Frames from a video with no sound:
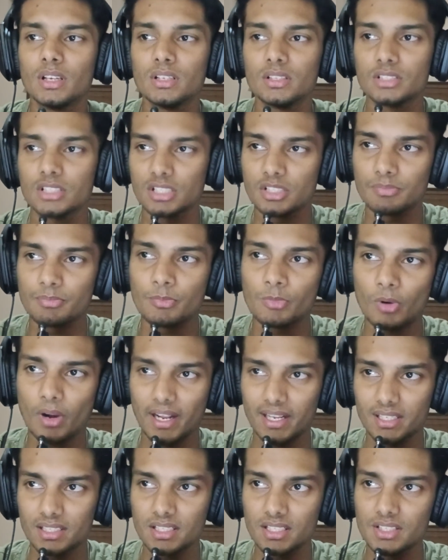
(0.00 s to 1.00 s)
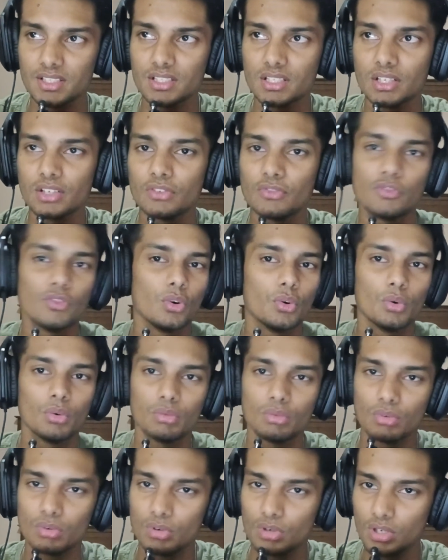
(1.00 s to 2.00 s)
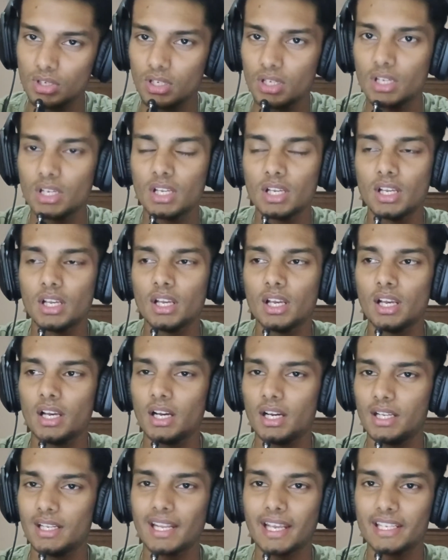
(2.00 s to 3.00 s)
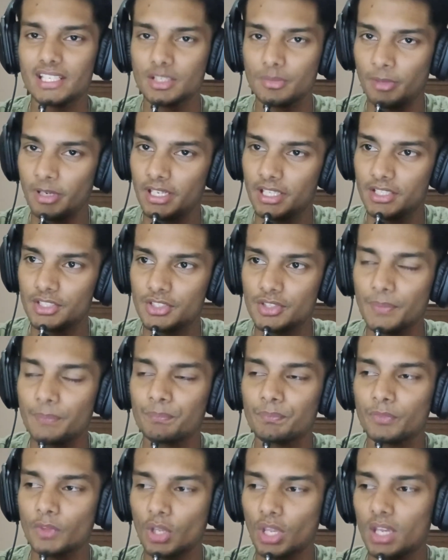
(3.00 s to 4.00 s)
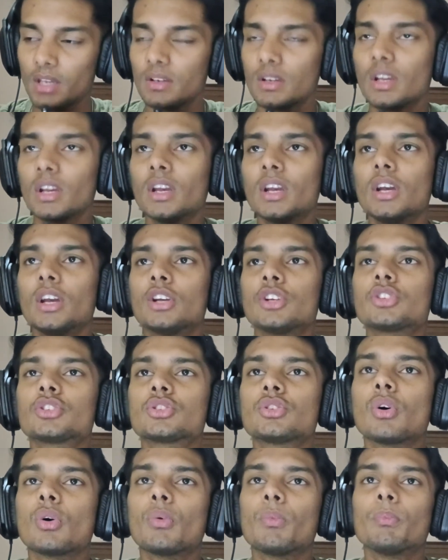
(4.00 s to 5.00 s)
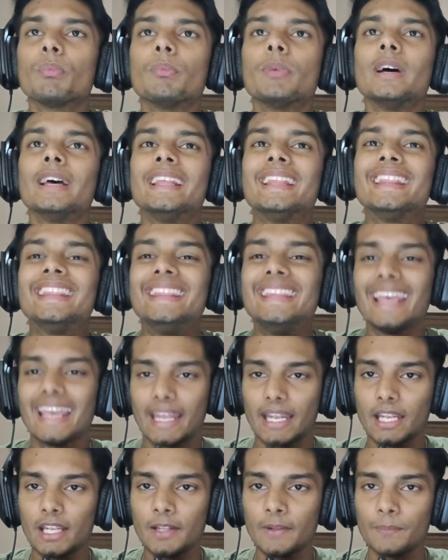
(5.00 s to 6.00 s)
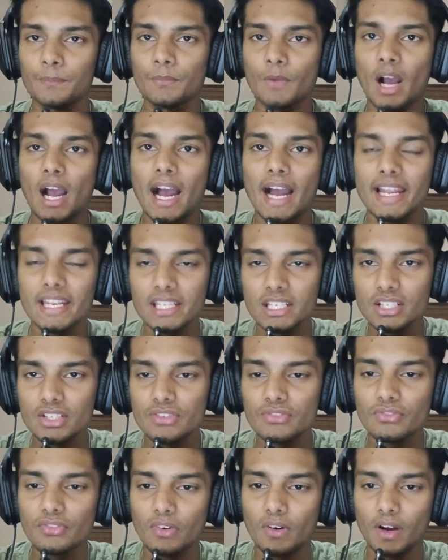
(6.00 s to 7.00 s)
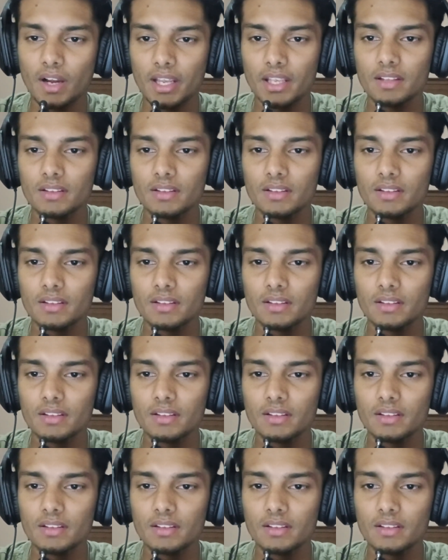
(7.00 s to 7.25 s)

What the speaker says: just practice for 90 minutes. Okay, so then identify